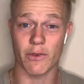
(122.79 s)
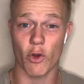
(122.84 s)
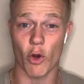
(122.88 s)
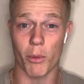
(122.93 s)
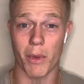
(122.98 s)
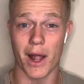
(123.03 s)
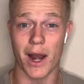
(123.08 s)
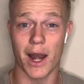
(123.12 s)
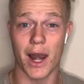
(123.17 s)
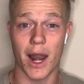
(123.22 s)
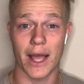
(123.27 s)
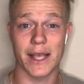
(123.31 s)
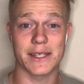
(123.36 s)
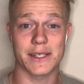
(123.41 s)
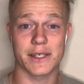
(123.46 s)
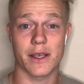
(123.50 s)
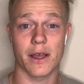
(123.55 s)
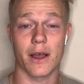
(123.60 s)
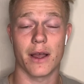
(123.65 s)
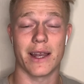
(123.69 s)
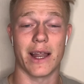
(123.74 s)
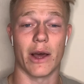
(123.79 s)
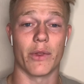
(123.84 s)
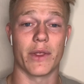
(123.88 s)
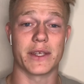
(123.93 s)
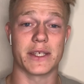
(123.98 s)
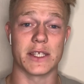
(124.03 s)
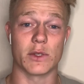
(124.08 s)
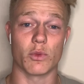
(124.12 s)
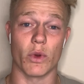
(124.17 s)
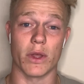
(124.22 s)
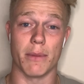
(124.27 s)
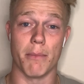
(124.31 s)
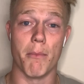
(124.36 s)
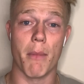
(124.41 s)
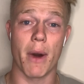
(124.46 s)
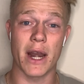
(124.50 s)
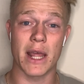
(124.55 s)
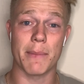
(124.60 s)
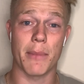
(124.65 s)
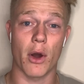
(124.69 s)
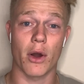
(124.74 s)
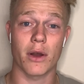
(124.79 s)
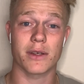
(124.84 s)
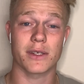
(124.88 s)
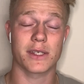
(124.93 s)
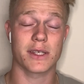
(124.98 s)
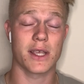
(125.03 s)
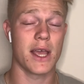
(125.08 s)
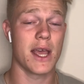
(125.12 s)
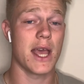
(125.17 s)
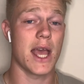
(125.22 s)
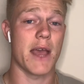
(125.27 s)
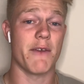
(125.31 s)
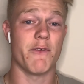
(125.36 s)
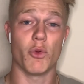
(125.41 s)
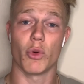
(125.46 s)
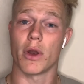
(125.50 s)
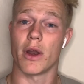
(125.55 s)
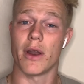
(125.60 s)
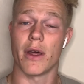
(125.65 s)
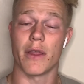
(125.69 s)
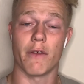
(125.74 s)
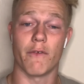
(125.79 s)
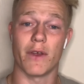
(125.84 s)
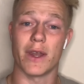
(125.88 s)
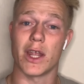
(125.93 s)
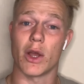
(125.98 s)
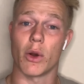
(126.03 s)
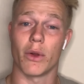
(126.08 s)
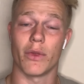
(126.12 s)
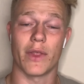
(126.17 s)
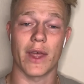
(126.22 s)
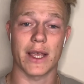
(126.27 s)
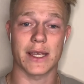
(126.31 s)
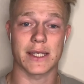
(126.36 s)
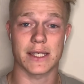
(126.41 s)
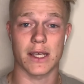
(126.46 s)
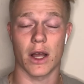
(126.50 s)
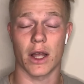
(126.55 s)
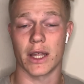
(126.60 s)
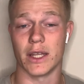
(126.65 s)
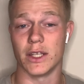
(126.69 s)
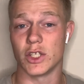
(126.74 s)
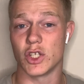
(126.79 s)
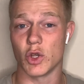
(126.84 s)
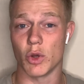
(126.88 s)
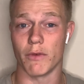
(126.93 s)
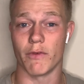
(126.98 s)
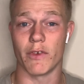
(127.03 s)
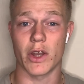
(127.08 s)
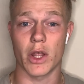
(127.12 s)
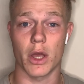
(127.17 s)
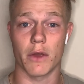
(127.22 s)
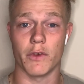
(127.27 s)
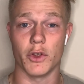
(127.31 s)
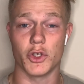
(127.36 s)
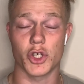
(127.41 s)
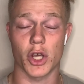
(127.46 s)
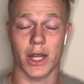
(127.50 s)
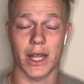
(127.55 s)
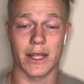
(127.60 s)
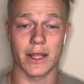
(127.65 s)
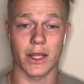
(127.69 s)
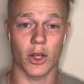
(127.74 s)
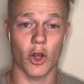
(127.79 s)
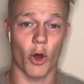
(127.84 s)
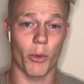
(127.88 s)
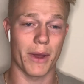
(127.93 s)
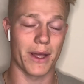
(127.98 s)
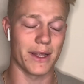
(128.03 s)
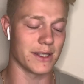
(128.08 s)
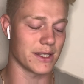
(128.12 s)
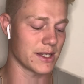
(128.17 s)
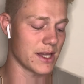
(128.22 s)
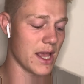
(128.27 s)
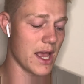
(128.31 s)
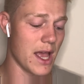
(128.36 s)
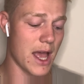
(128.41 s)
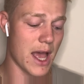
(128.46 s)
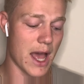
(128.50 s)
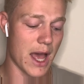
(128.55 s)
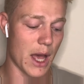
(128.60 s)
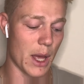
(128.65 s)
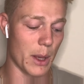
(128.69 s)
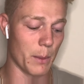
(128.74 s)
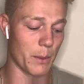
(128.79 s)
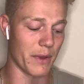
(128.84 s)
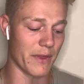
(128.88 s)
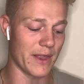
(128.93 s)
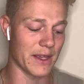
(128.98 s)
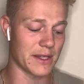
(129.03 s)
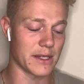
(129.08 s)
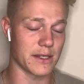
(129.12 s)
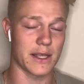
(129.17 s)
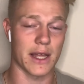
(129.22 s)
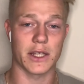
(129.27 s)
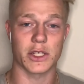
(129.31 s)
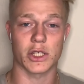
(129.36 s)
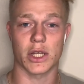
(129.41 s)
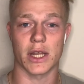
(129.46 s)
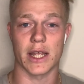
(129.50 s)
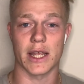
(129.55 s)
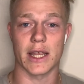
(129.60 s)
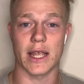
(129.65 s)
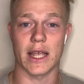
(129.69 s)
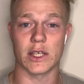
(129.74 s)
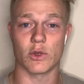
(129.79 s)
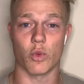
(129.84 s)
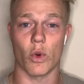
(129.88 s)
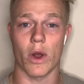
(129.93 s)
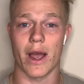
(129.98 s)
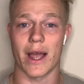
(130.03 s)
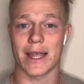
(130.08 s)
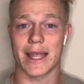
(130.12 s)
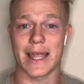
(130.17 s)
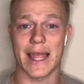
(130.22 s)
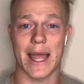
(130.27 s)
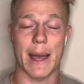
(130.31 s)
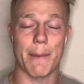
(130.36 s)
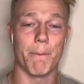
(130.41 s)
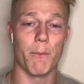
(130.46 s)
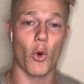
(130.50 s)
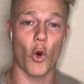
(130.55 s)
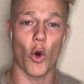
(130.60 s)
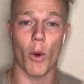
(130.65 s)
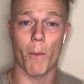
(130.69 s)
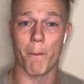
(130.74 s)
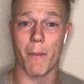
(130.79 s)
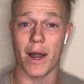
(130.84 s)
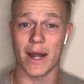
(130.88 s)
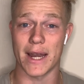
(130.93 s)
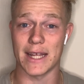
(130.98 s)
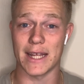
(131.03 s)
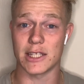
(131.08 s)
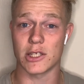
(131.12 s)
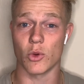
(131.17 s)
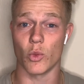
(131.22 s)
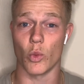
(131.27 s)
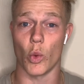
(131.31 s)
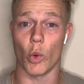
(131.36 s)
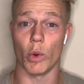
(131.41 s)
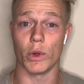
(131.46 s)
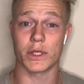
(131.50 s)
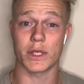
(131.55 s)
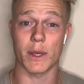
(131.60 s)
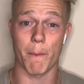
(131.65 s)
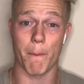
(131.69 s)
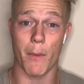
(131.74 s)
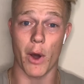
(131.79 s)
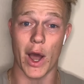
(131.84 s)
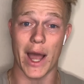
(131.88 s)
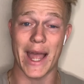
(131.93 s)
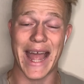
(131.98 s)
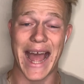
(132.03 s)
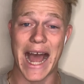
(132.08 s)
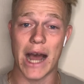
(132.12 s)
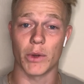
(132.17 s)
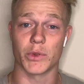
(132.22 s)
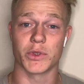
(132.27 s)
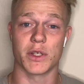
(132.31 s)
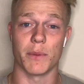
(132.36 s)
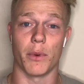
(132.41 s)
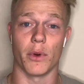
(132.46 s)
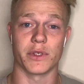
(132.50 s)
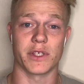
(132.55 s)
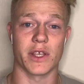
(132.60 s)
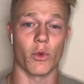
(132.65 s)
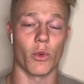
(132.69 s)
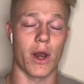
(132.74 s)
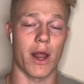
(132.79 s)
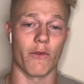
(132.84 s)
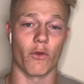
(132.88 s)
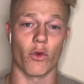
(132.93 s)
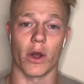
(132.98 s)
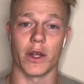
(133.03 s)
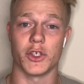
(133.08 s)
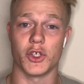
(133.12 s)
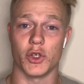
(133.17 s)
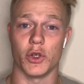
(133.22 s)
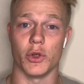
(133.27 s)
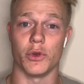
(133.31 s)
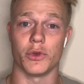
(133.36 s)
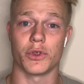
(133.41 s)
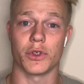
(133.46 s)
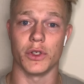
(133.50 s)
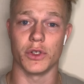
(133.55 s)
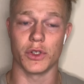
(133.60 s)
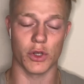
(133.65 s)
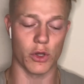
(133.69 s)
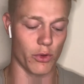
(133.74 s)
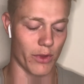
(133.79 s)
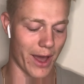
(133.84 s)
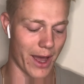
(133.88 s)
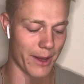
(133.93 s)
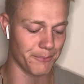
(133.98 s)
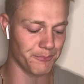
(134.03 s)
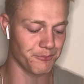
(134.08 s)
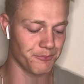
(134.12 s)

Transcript: got my LISA, now this is with Moneybox if you want another video on this, I can do a video if you chuck it in the comments. Um, but this essentially is where I can get more money towards my house deposit whenever I choose to do that.